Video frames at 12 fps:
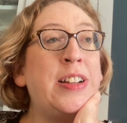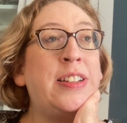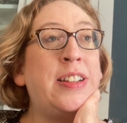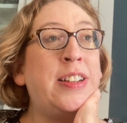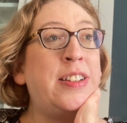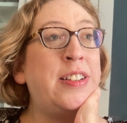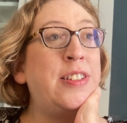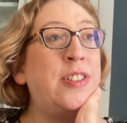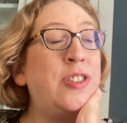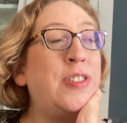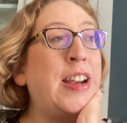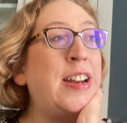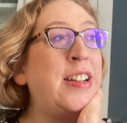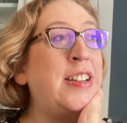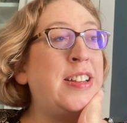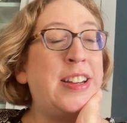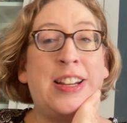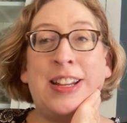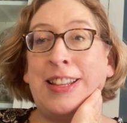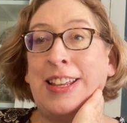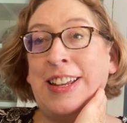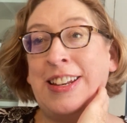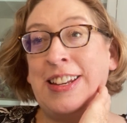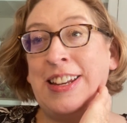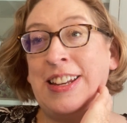and then Dryden, and then